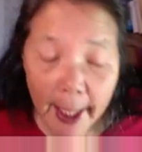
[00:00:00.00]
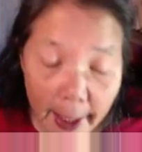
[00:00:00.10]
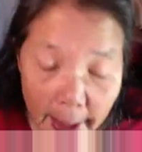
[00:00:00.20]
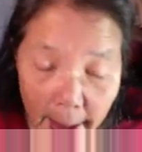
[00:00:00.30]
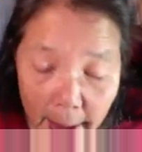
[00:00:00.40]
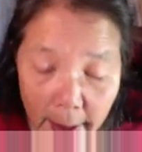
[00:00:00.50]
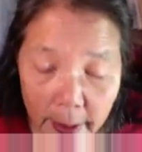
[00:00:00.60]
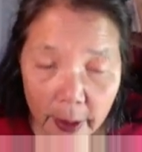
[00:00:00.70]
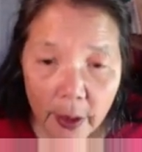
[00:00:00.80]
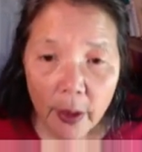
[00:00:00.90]
headache
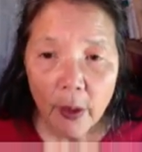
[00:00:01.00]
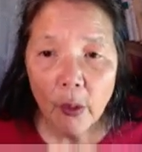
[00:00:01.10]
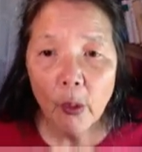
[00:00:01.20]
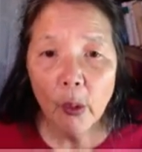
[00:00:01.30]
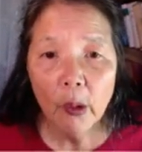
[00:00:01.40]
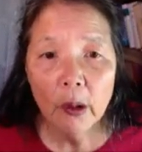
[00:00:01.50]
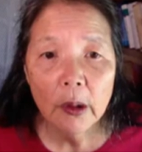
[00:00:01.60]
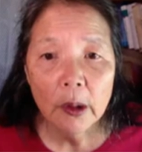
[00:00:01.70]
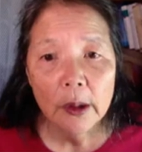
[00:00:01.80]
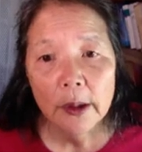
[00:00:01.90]
or